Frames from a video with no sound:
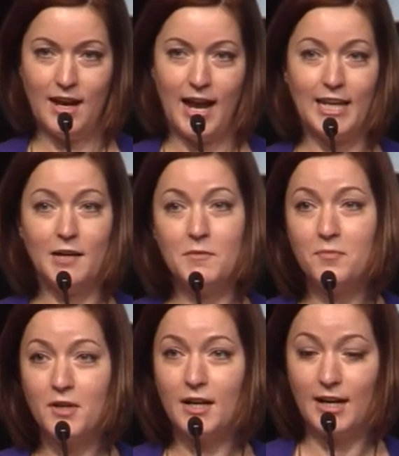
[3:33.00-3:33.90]
And let me
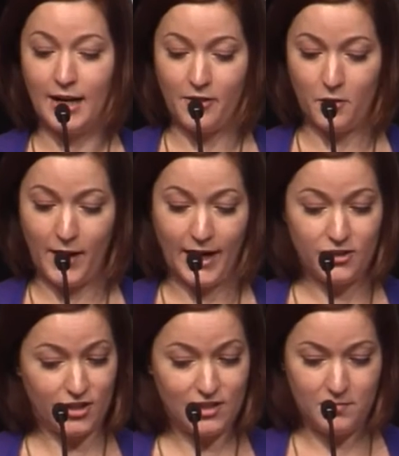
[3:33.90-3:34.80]
put it another way,
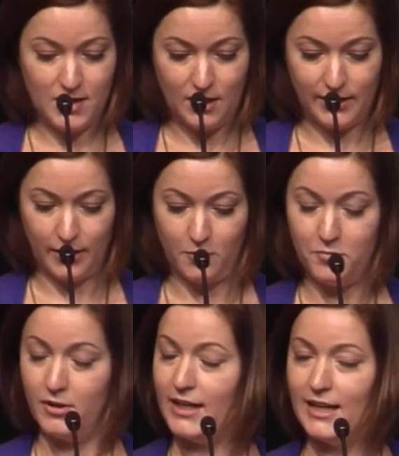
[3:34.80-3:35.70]
just to be clear.
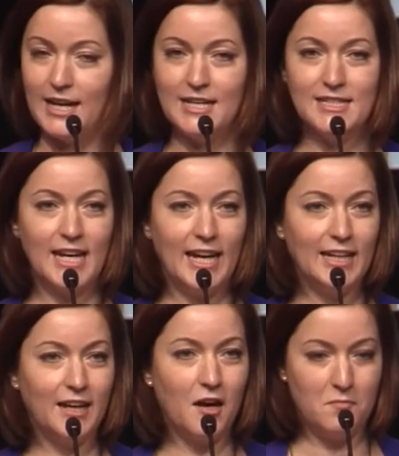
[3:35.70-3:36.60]
Putting an end to
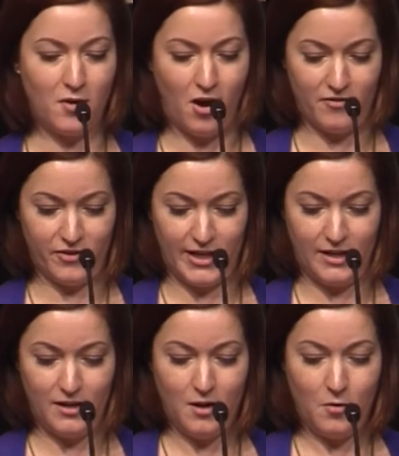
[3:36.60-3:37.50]
income poverty
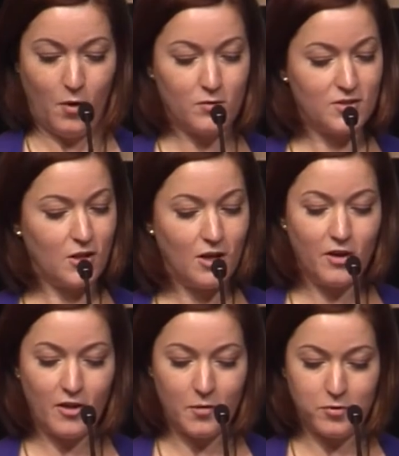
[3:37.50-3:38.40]
won't solve
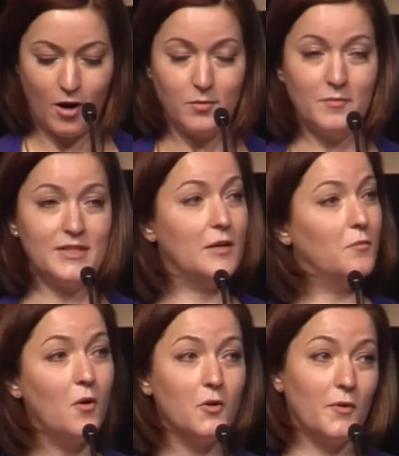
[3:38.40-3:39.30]
all the problems. It
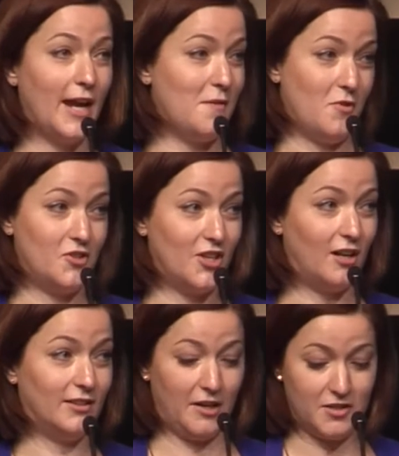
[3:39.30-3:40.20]
won't create more
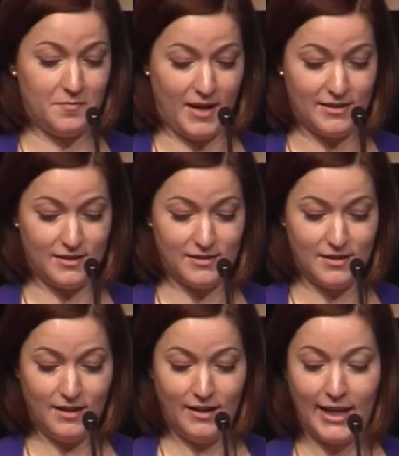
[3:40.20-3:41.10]
childcare spaces.
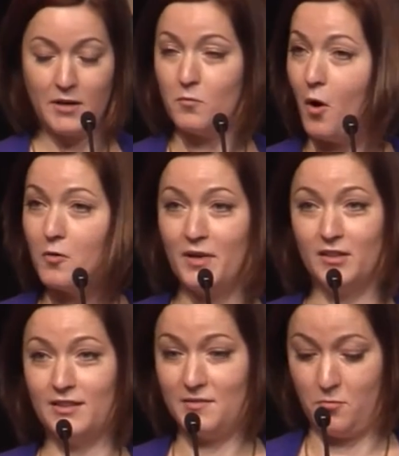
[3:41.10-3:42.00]
It won't
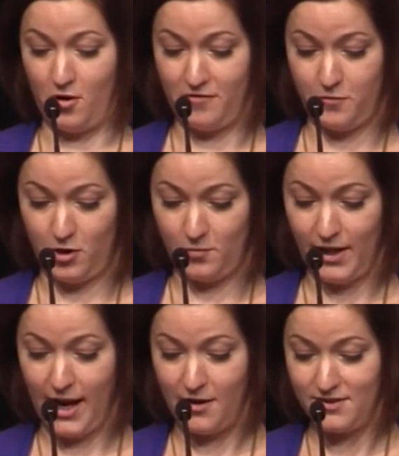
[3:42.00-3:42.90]
build us more
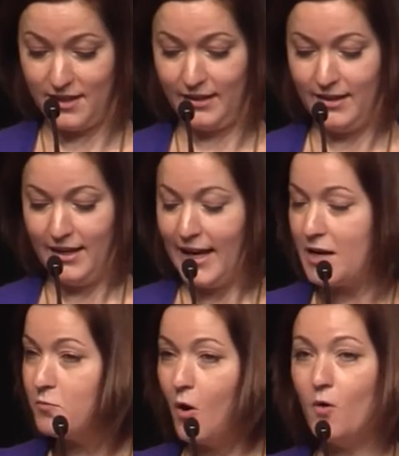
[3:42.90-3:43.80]
affordable housing.
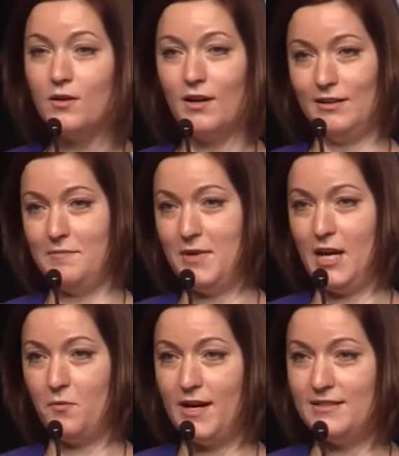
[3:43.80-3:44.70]
It won't
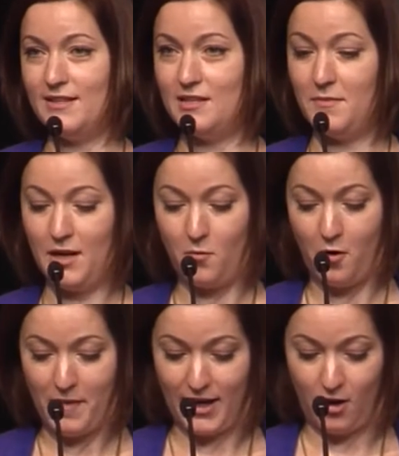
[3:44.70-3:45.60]
eliminate racism, and it
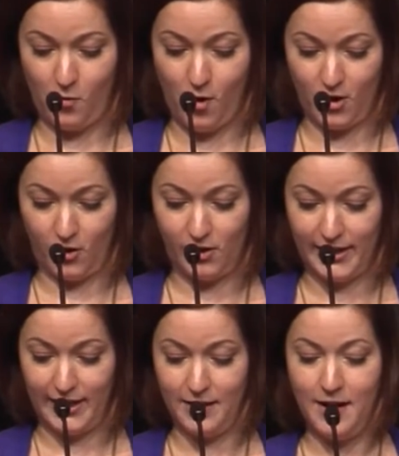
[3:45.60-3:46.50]
won't make our water
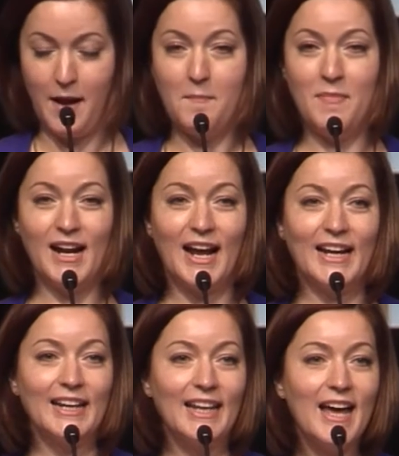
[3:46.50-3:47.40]
clean. But
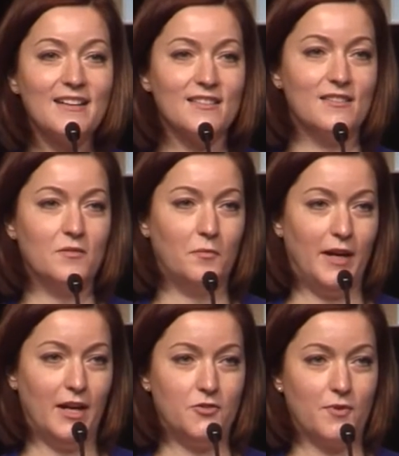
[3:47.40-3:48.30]
unless
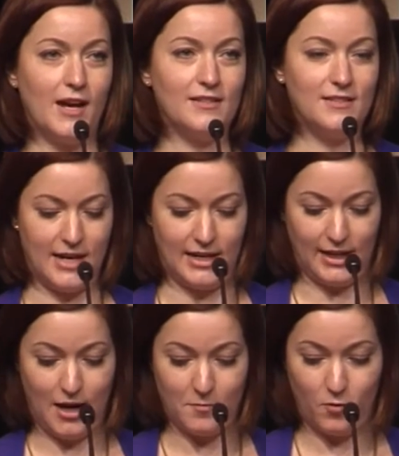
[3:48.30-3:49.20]
we address
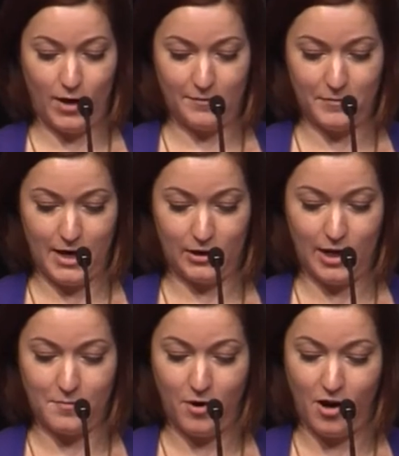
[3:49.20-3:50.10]

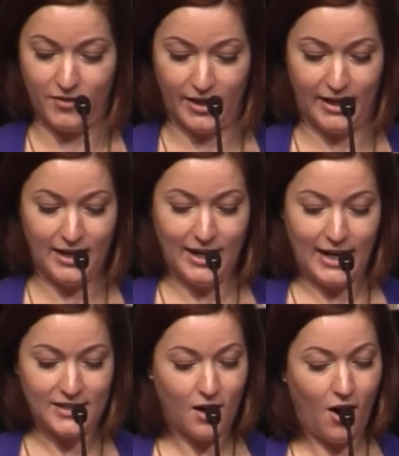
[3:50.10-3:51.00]
income poverty,
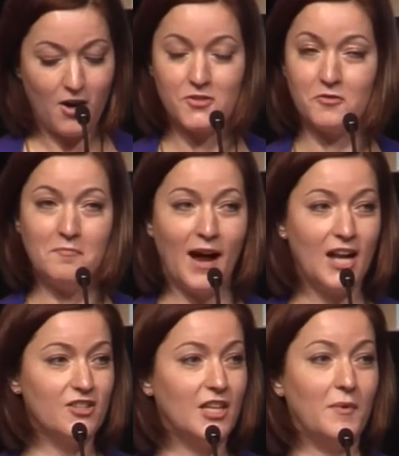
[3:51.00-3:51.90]
it's hard to
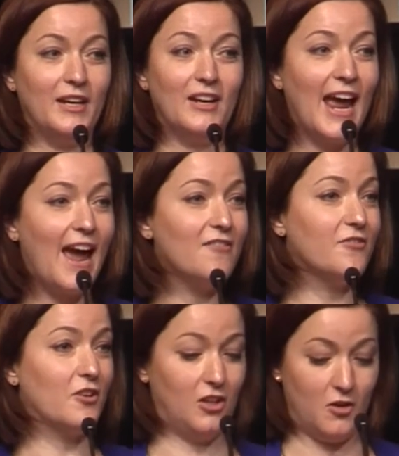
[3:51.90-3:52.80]
imagine that we could
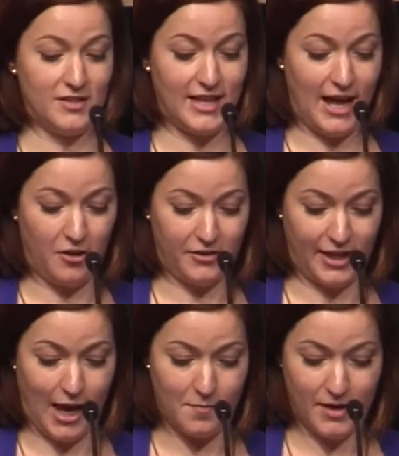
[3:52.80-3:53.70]
ever close the health
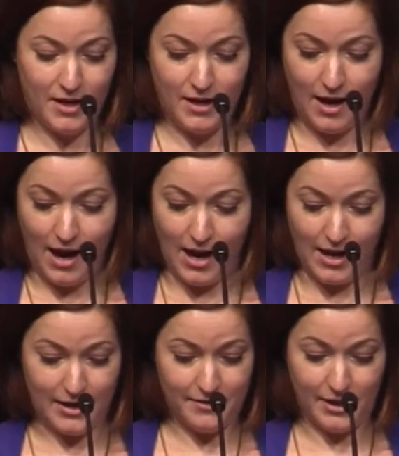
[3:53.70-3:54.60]
gap
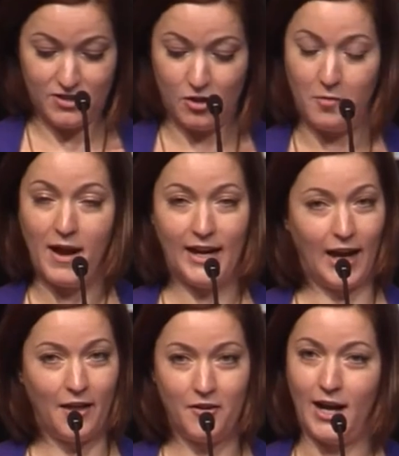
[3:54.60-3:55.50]
that so many
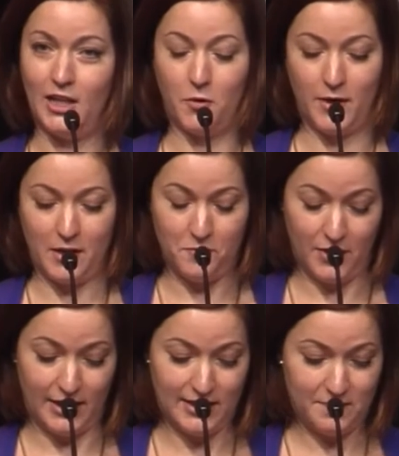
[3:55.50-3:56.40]
other eloquent and
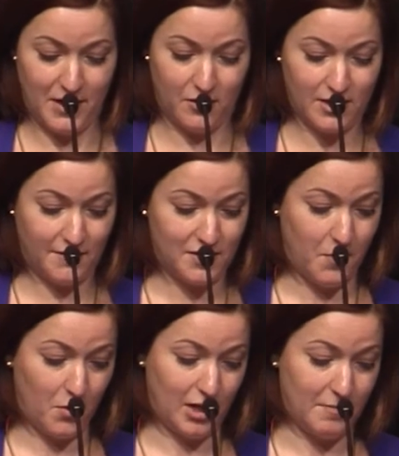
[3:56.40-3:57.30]
brilliant speakers have
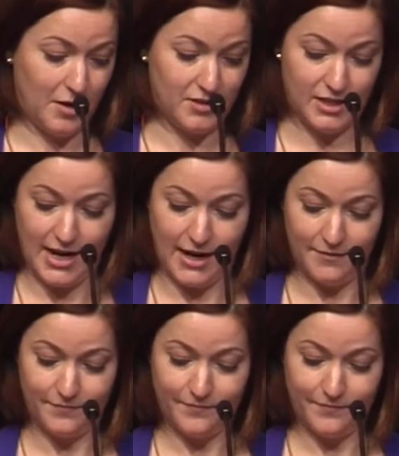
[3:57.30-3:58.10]
spoken about today.